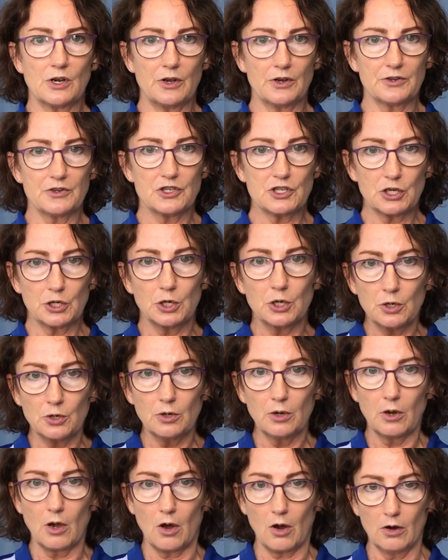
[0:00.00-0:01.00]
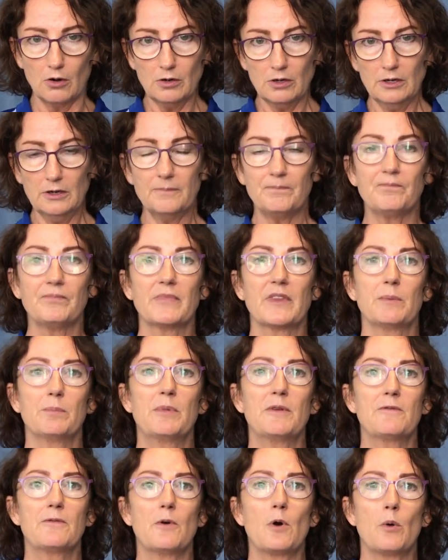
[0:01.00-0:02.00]
on too long
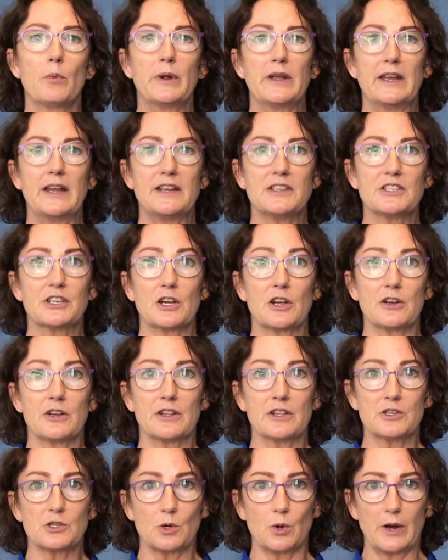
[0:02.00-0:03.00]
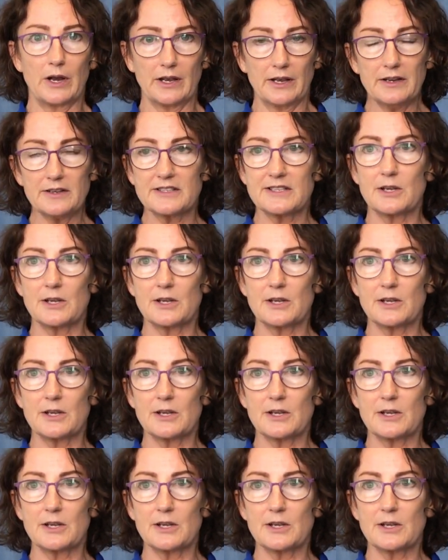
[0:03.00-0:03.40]
before we need to go to the toilet.